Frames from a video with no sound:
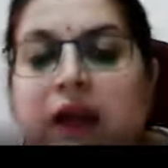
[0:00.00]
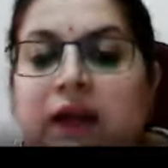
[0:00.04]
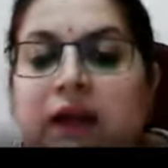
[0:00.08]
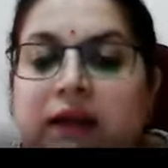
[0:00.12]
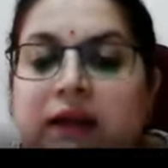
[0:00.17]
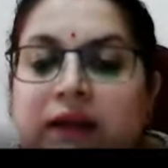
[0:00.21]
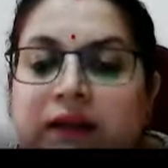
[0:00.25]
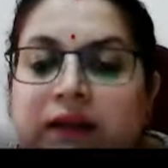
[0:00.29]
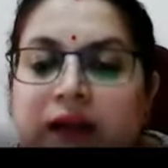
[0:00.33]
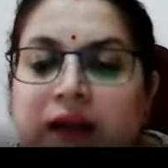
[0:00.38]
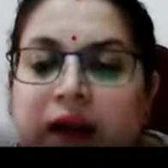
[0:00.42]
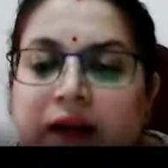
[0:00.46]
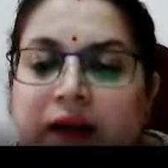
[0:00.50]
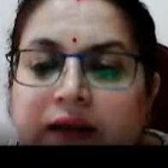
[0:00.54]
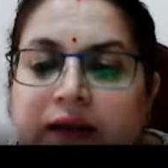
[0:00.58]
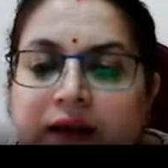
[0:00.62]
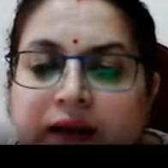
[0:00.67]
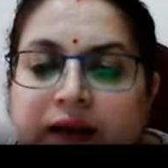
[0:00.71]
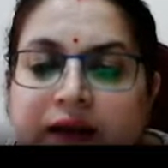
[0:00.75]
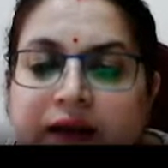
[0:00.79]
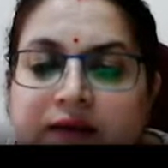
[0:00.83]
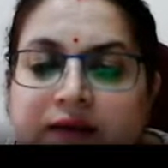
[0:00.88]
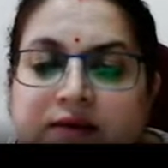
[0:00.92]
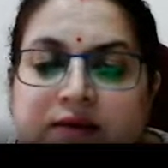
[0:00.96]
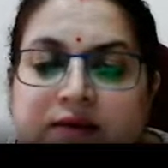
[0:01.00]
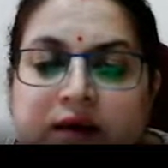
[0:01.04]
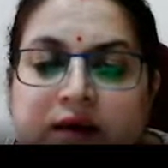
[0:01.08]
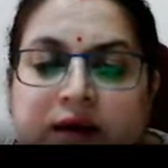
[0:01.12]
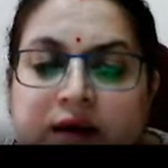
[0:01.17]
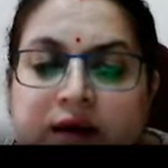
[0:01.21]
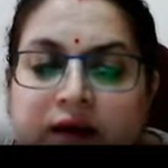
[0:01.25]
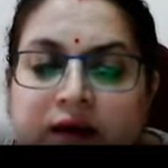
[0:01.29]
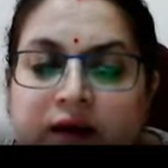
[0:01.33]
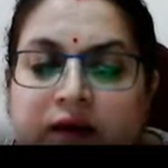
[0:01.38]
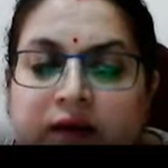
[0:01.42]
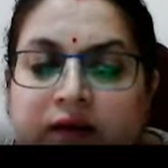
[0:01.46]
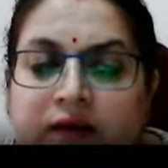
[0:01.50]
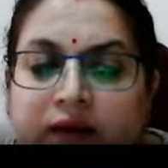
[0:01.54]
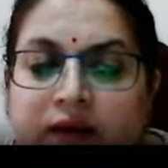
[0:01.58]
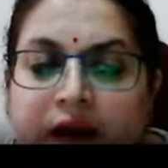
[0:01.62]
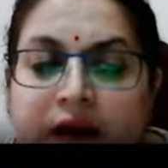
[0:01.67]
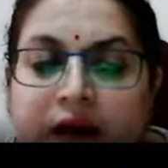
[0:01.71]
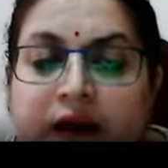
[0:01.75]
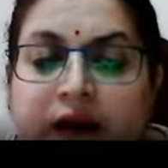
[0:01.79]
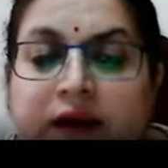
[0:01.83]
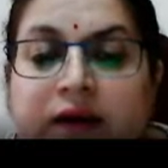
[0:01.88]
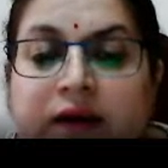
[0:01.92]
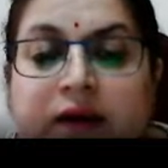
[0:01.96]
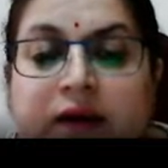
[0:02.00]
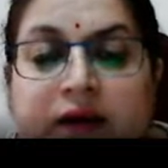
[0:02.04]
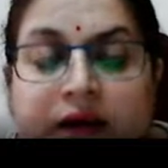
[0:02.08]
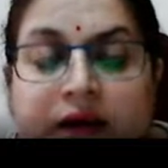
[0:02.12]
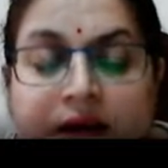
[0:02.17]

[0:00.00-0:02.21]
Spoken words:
in that case, that